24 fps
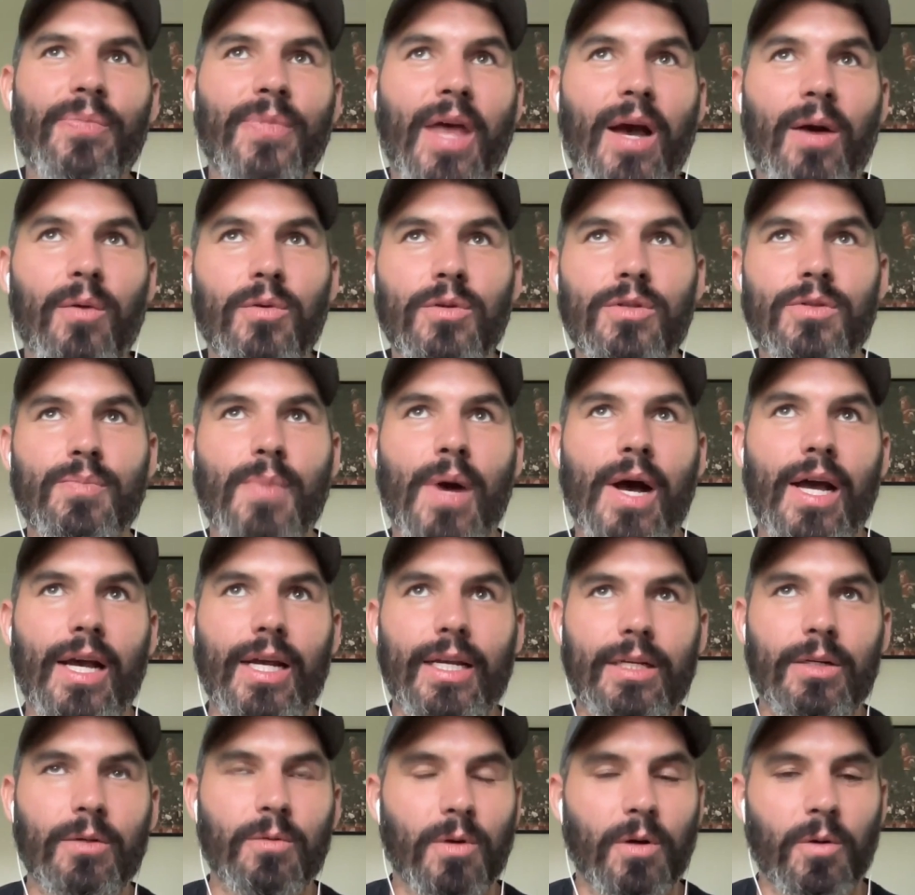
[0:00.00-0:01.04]
that was
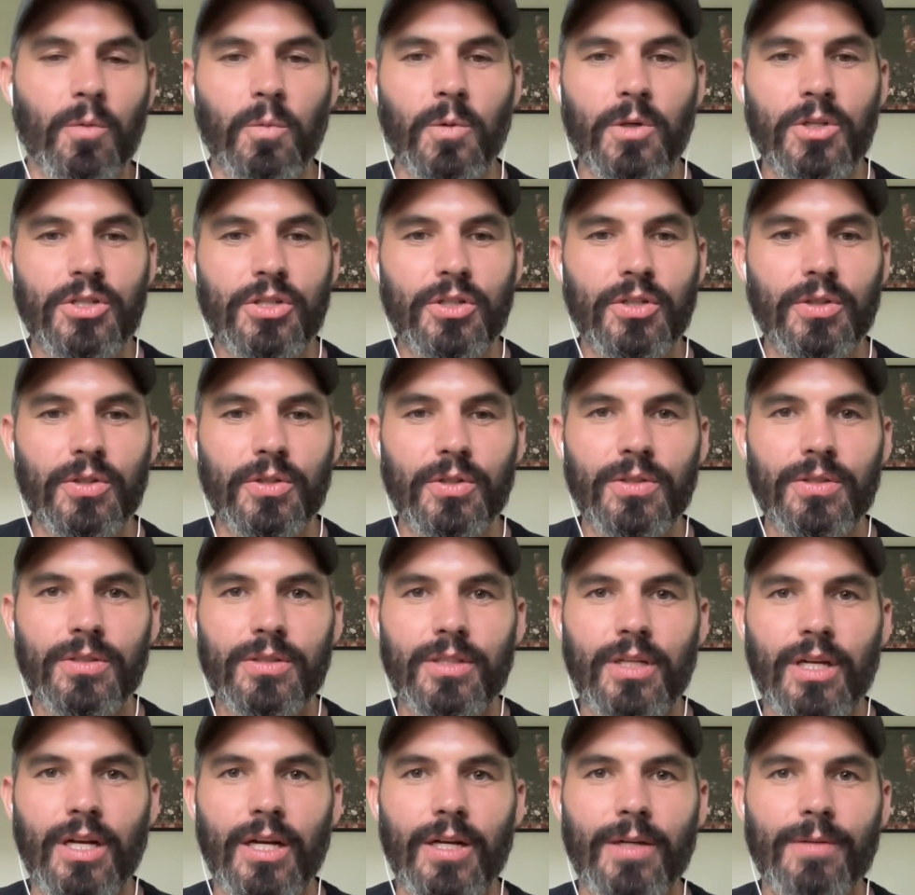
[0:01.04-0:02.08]
my
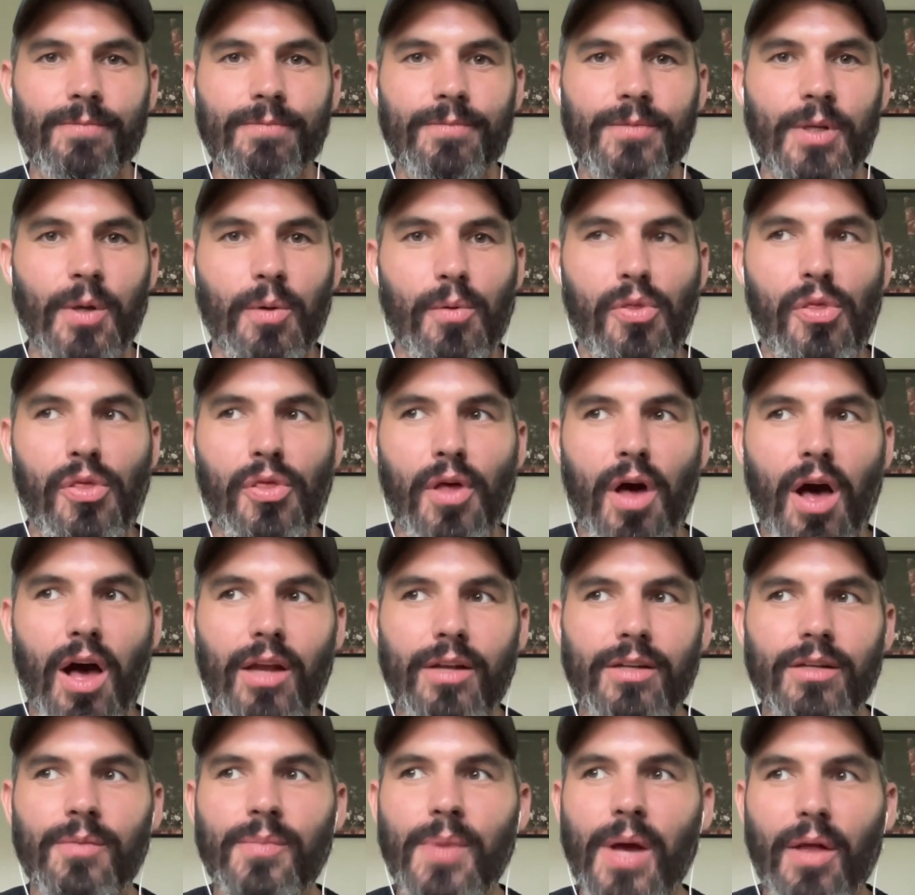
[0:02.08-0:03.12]
original,
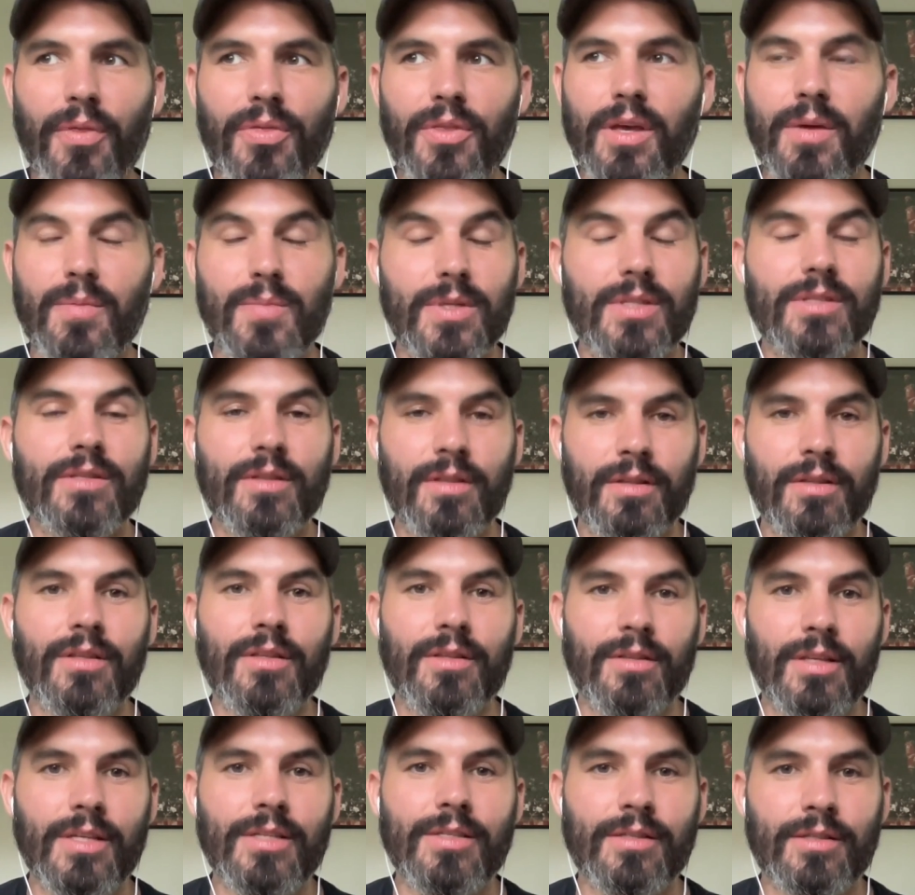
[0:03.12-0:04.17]
thought about them, is
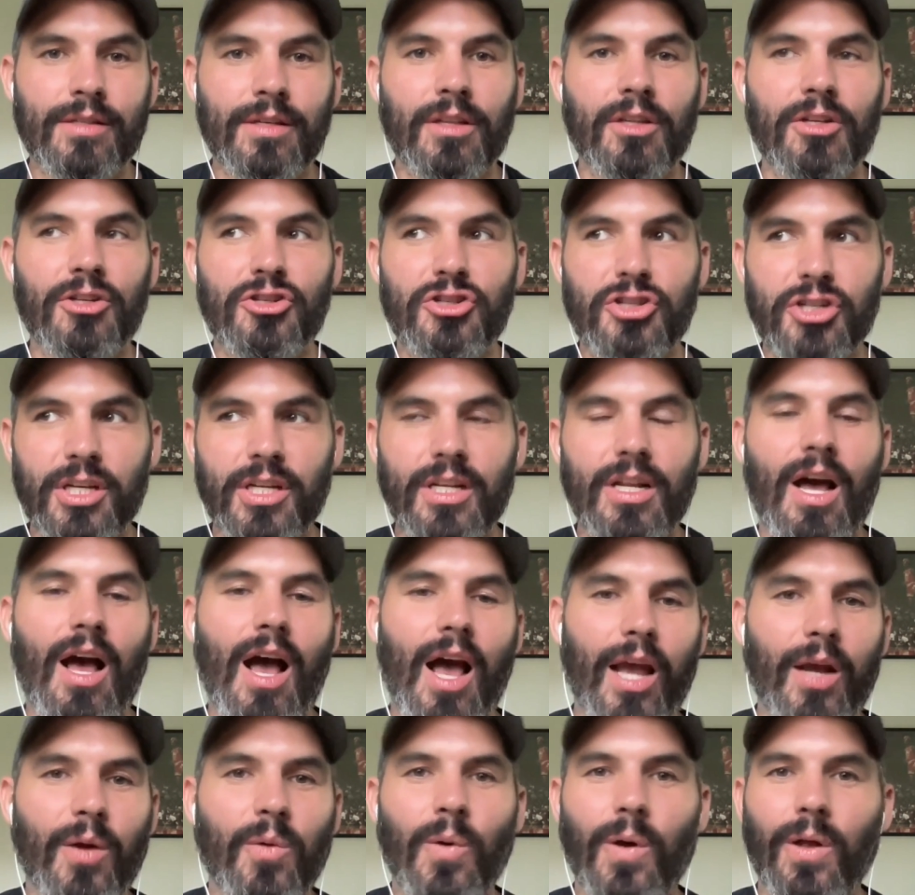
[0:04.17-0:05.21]
this is a legit
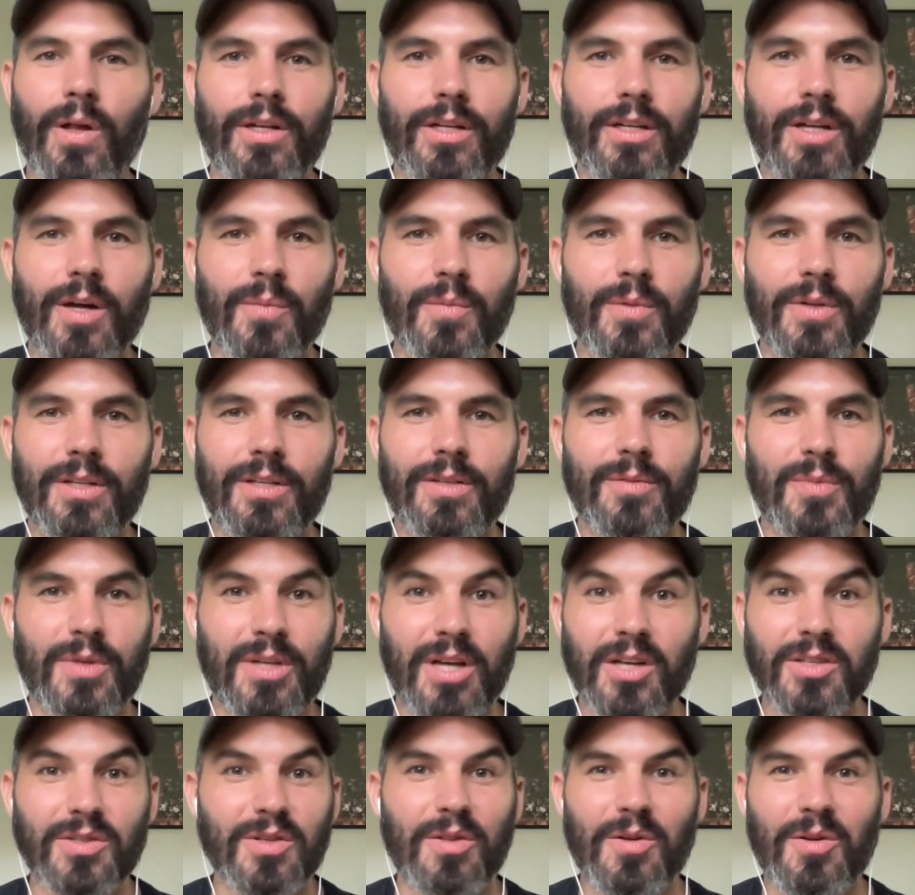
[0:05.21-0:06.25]
high quality company
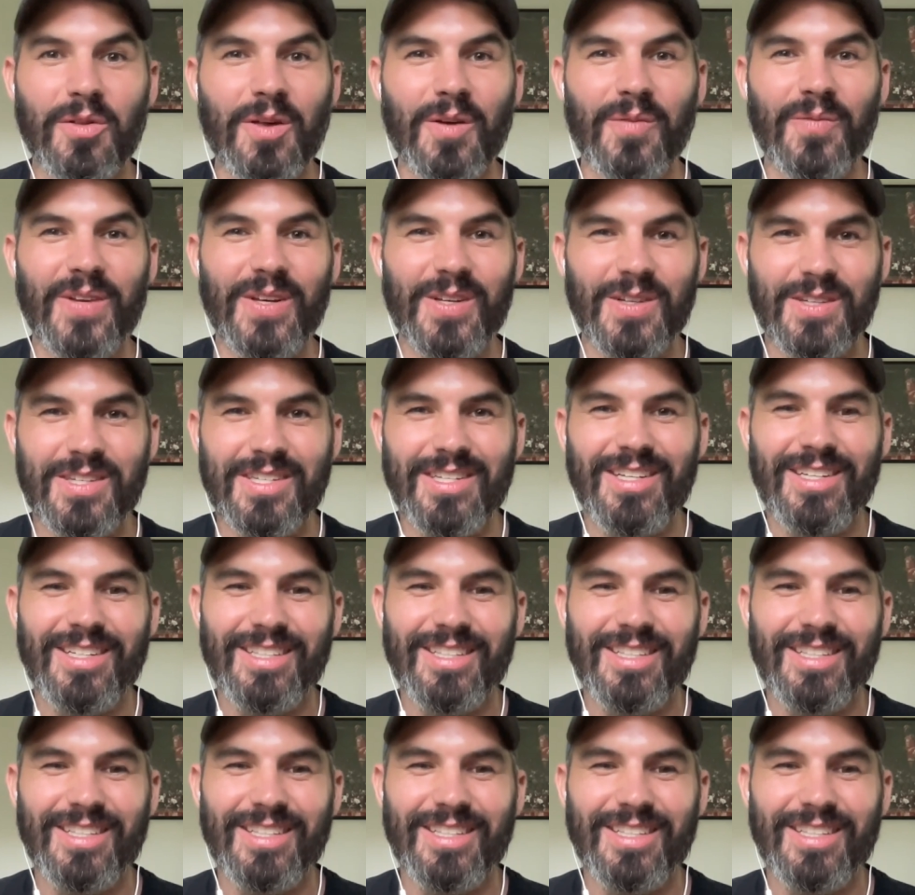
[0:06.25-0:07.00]
because of their thumbnails.